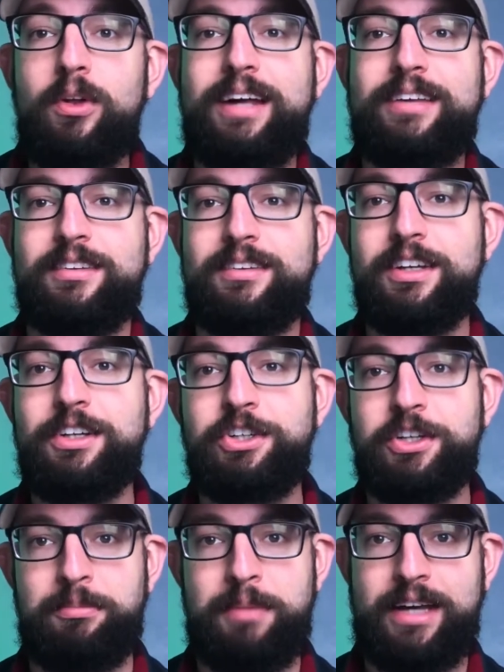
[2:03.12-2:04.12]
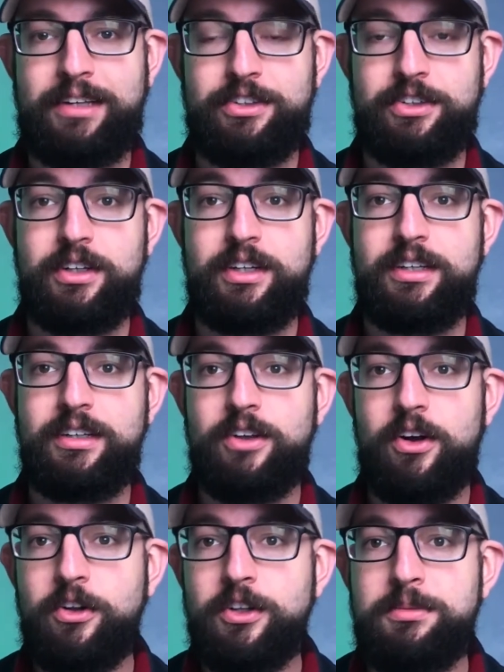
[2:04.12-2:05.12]
as a dungeon master is
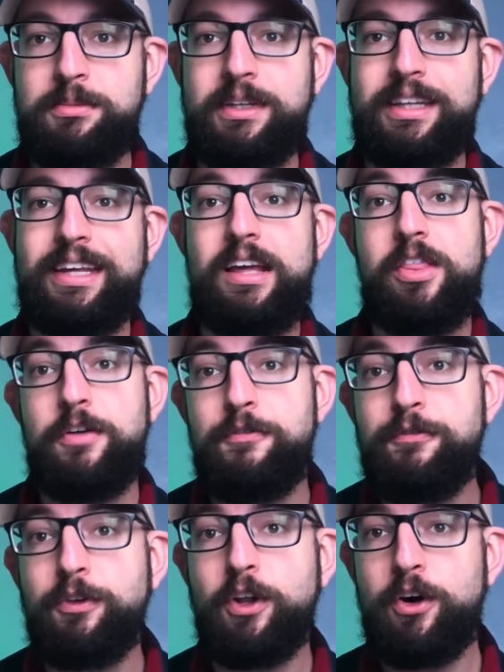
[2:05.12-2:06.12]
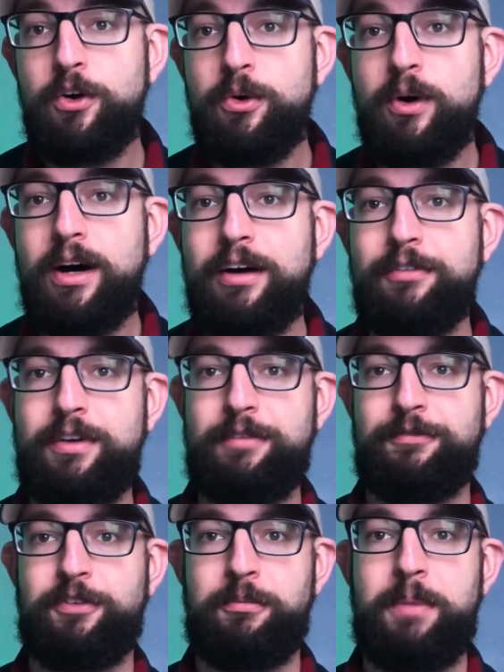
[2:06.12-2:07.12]
ultimately the flow of
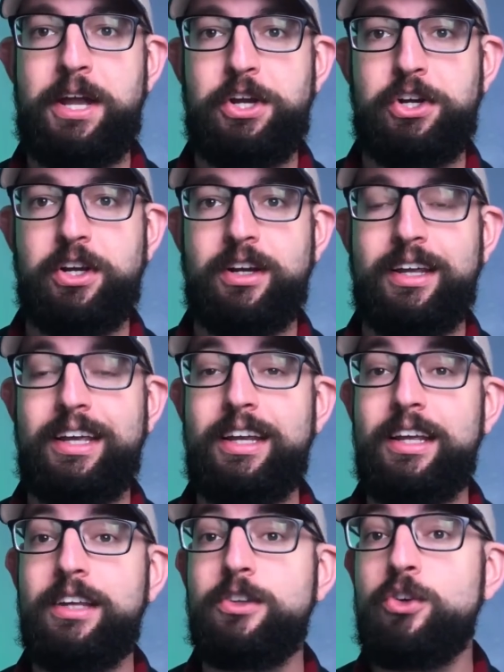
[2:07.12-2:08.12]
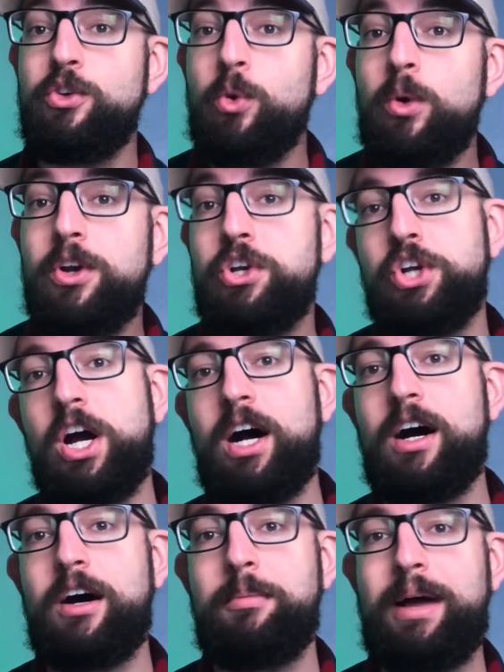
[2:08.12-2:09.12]
information. It is your
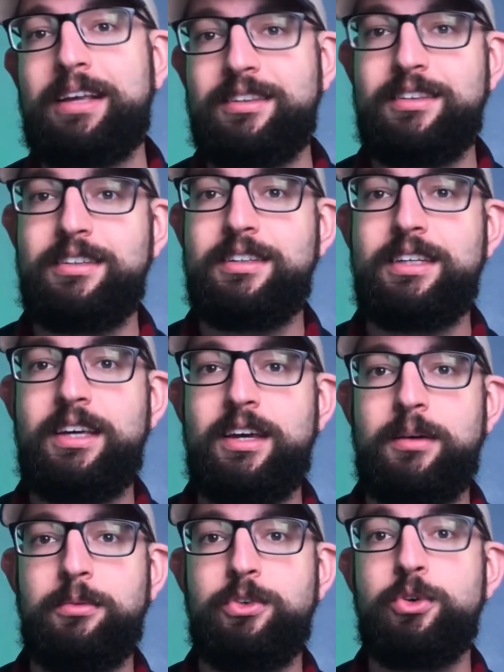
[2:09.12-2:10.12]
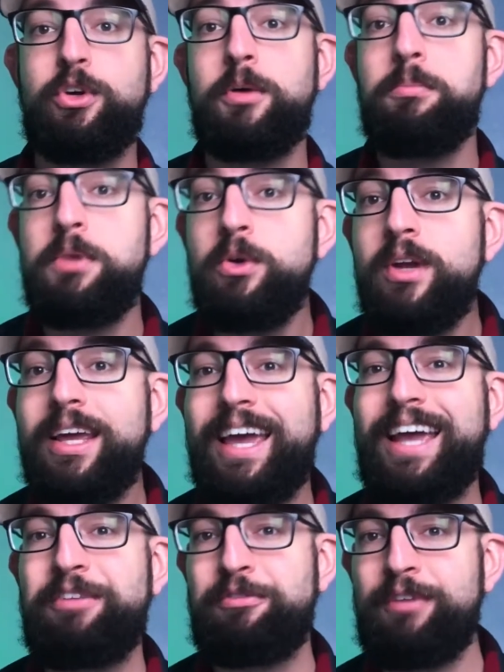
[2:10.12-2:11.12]
job as the DM to
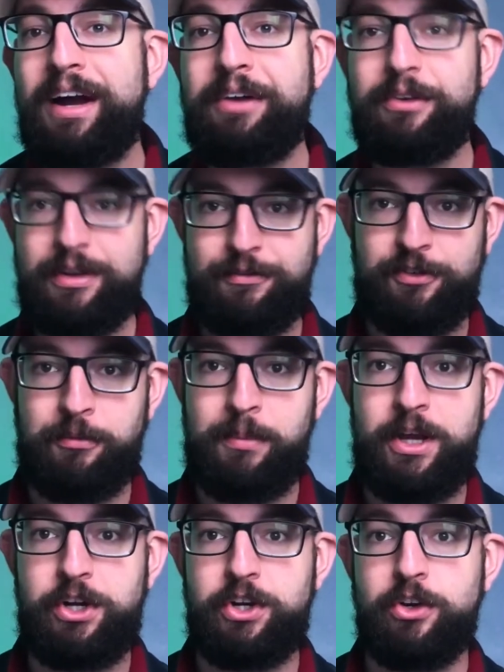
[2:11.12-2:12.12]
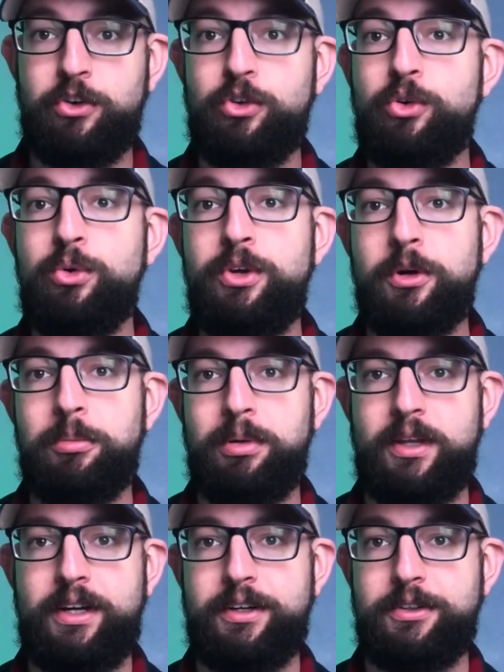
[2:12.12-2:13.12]
communicate vital information to your
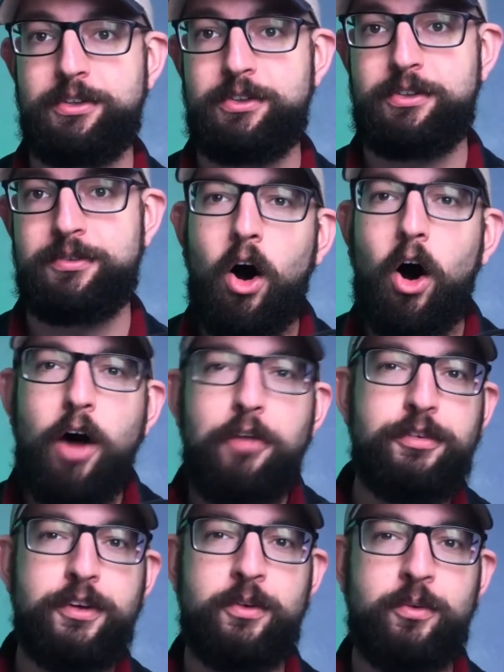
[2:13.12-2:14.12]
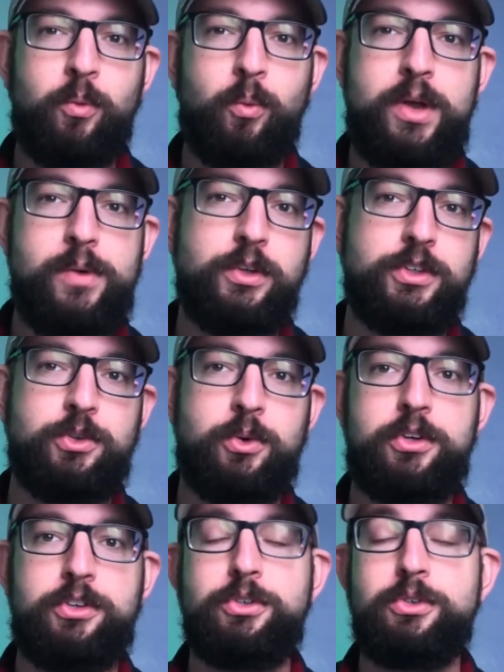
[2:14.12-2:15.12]
players. Often, we
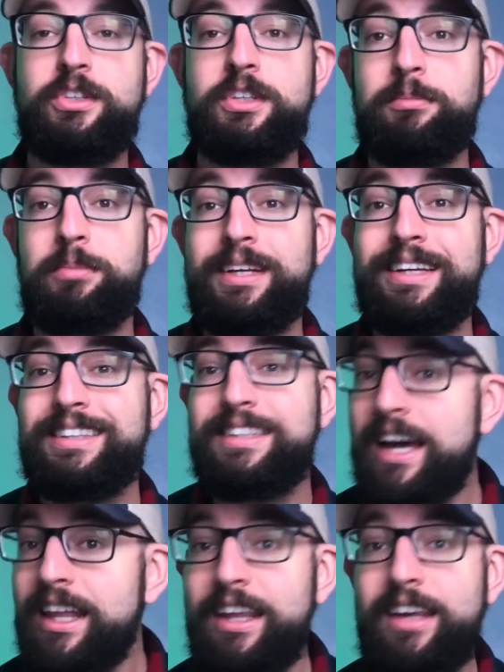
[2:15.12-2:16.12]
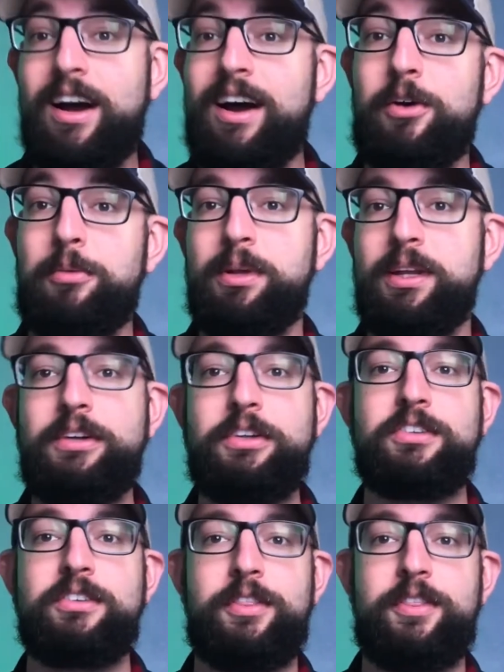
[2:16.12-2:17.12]
resort to simply telling our
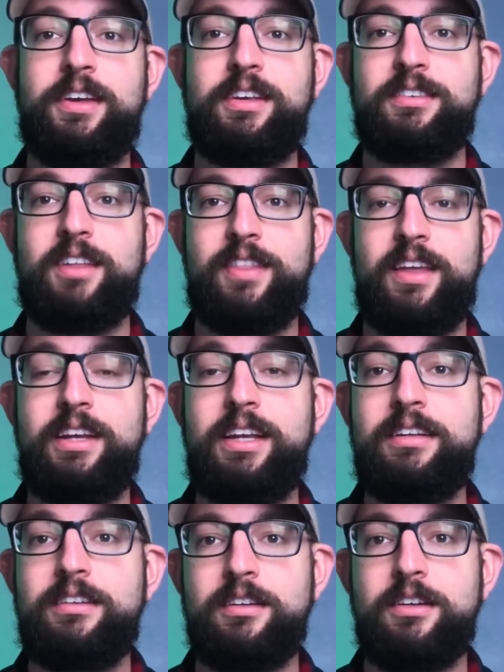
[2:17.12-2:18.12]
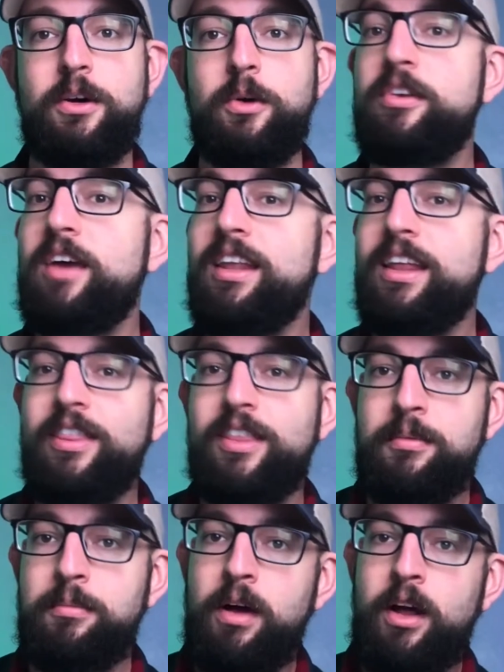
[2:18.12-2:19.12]
players the things that they need to know, telling
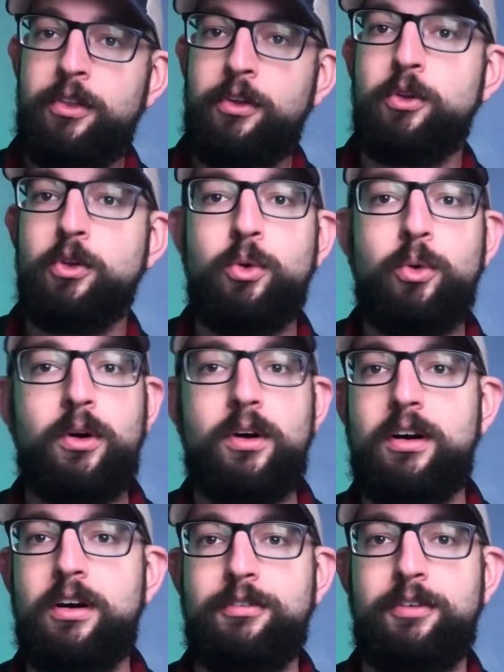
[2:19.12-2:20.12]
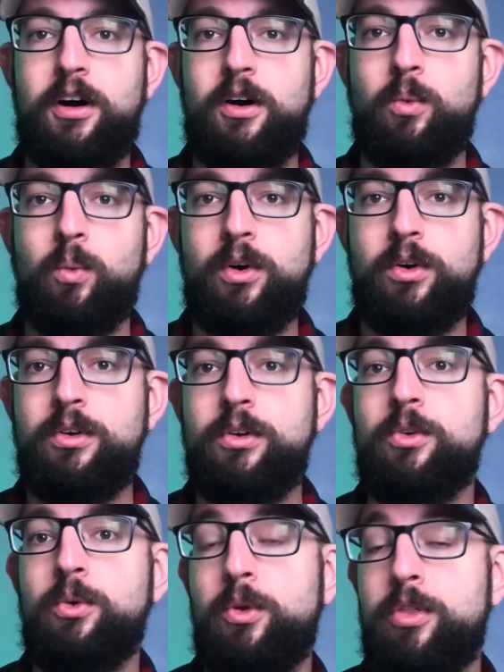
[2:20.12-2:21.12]
them the lore of our
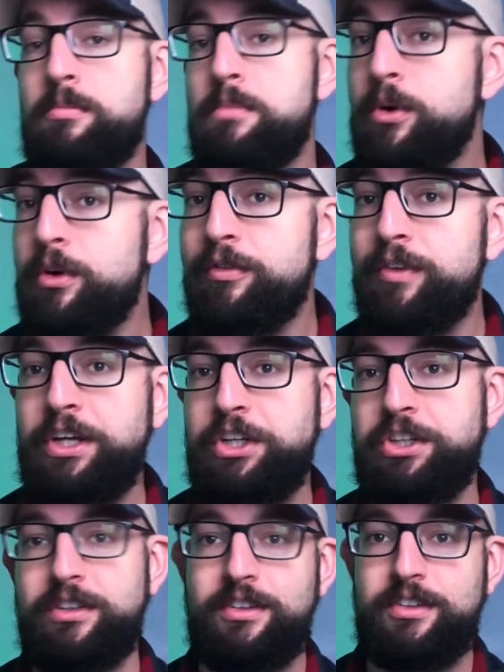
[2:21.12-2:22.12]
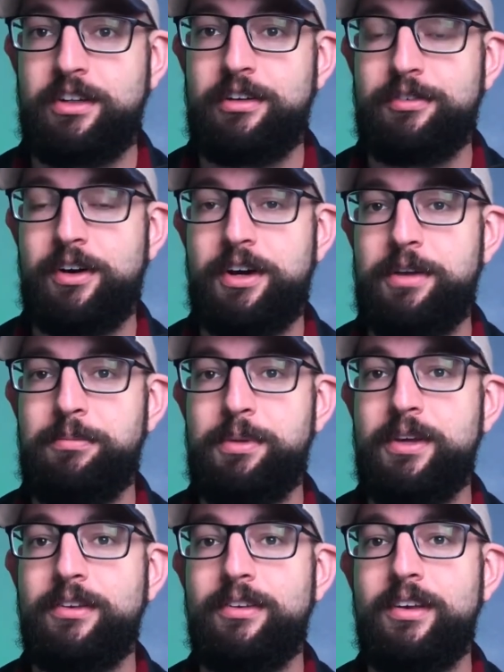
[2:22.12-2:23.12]
world or the motivations of our
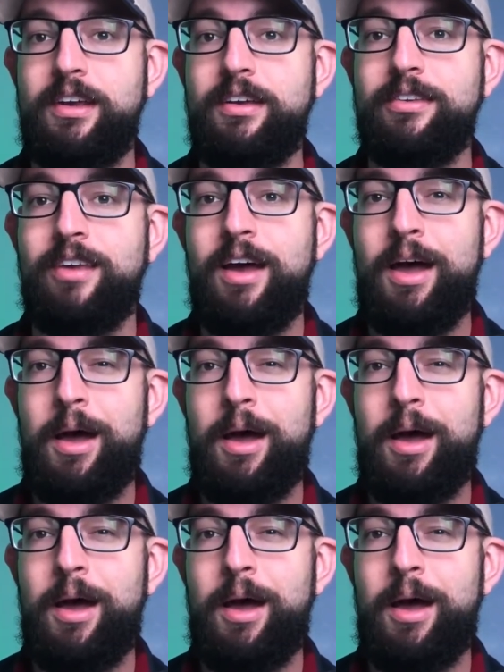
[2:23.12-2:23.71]
NPCs.